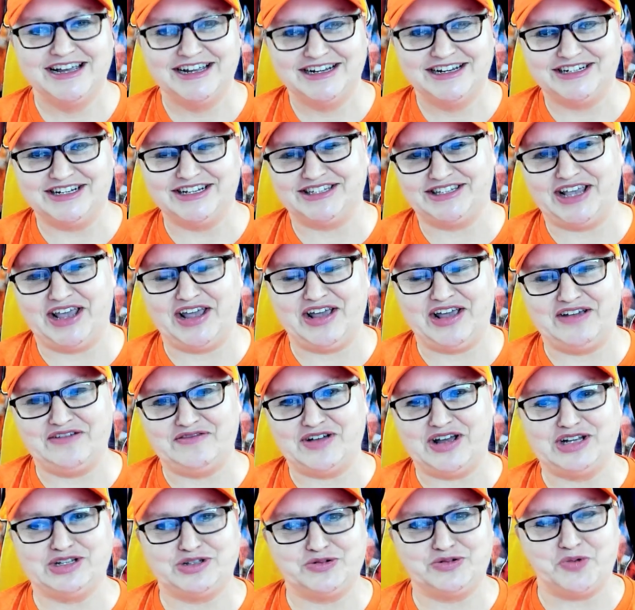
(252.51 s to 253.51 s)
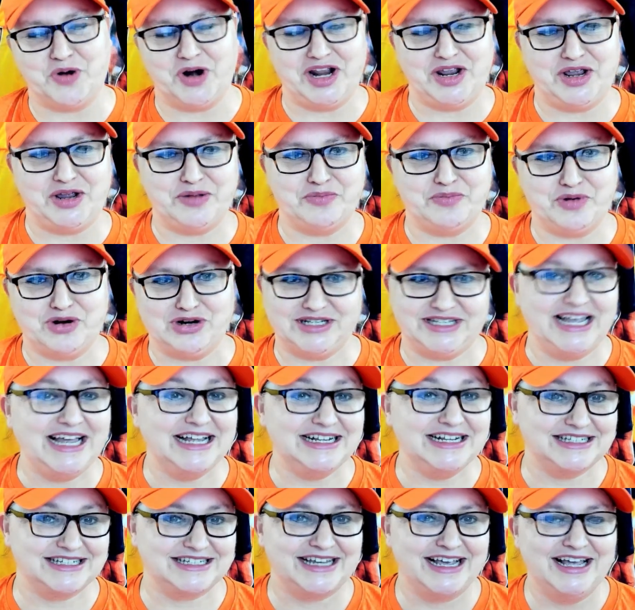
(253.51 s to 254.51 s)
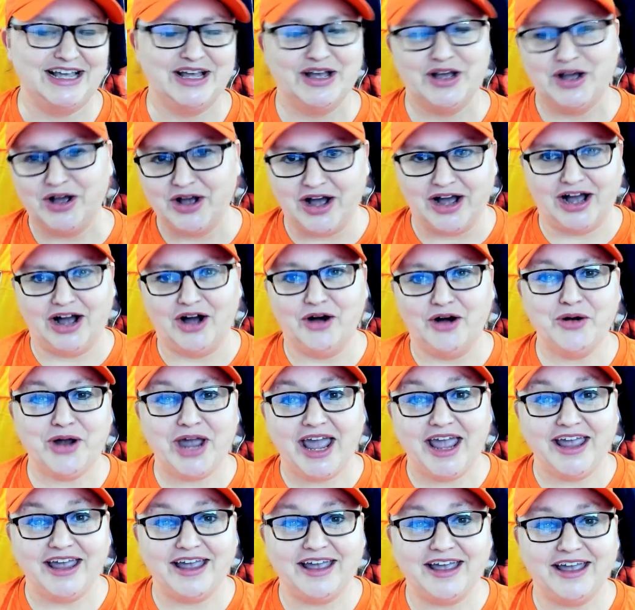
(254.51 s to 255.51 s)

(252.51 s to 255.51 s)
to save 20%. Okay,